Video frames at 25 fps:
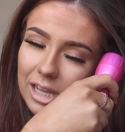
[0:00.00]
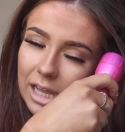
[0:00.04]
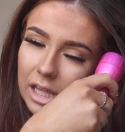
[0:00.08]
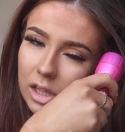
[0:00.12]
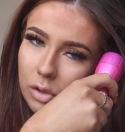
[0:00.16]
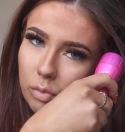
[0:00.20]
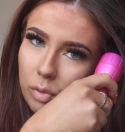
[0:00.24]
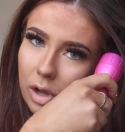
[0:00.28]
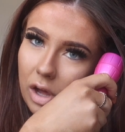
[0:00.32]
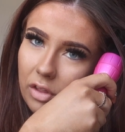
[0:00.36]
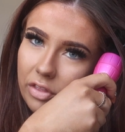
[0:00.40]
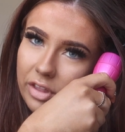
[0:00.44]

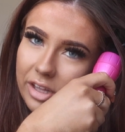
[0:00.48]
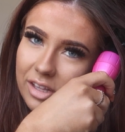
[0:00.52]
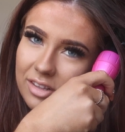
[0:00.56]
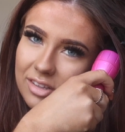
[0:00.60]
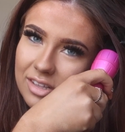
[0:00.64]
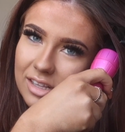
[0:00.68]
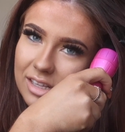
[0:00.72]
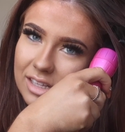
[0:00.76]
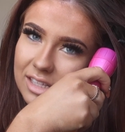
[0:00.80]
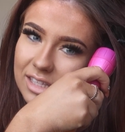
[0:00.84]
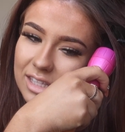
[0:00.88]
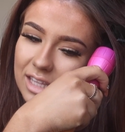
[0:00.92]
say as well,
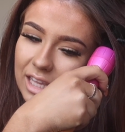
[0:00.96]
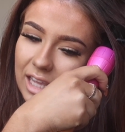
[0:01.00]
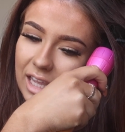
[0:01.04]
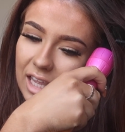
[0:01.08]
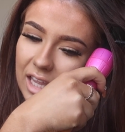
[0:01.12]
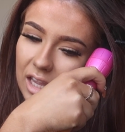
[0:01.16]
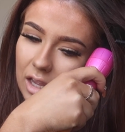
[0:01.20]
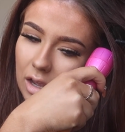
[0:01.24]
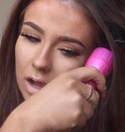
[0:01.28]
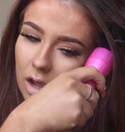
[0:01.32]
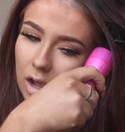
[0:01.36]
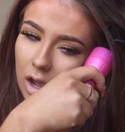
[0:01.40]
this is
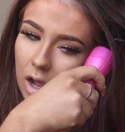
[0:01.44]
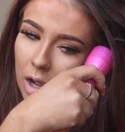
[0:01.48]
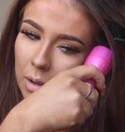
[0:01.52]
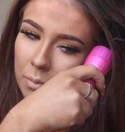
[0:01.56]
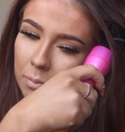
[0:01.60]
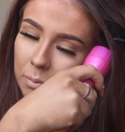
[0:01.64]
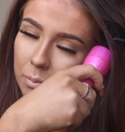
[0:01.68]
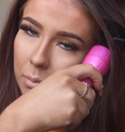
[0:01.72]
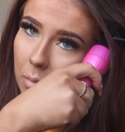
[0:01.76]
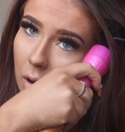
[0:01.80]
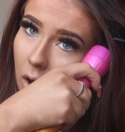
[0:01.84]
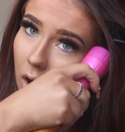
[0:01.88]
the
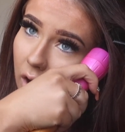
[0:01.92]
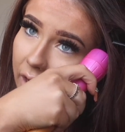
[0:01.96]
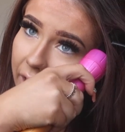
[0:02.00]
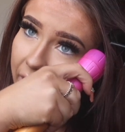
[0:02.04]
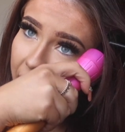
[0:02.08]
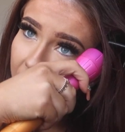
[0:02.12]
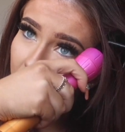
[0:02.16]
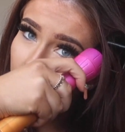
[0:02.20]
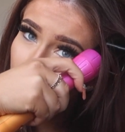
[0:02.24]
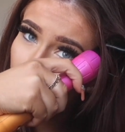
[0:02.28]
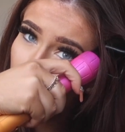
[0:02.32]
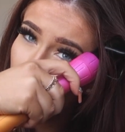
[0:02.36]
Mark
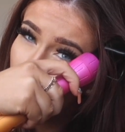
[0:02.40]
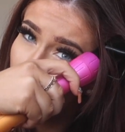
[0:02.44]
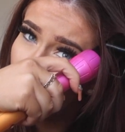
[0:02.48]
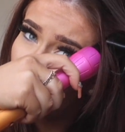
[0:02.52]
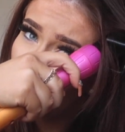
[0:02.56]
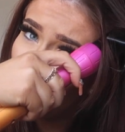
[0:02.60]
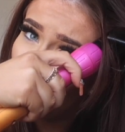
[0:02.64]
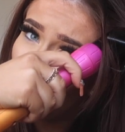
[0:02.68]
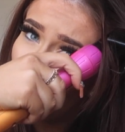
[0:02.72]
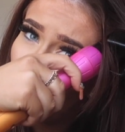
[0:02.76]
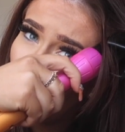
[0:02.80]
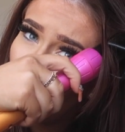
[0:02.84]
Hill
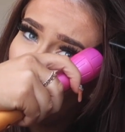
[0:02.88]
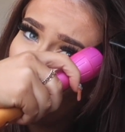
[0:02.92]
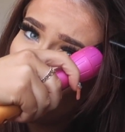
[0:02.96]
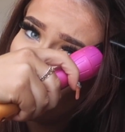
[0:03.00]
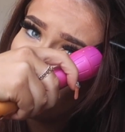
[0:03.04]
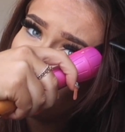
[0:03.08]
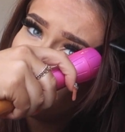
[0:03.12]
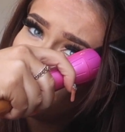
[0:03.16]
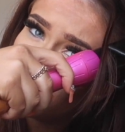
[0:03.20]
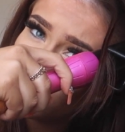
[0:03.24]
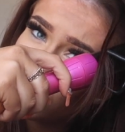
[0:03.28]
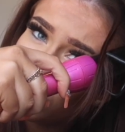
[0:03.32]

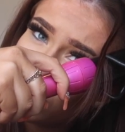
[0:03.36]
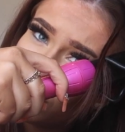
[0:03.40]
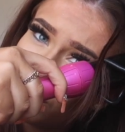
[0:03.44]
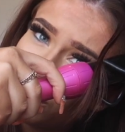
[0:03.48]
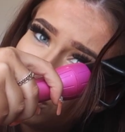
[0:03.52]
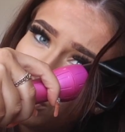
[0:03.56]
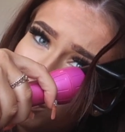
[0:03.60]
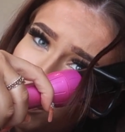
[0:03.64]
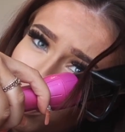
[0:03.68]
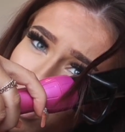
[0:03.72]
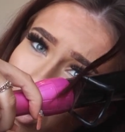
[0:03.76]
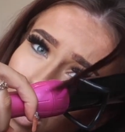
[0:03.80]
wand. I
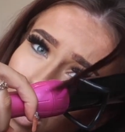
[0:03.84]
just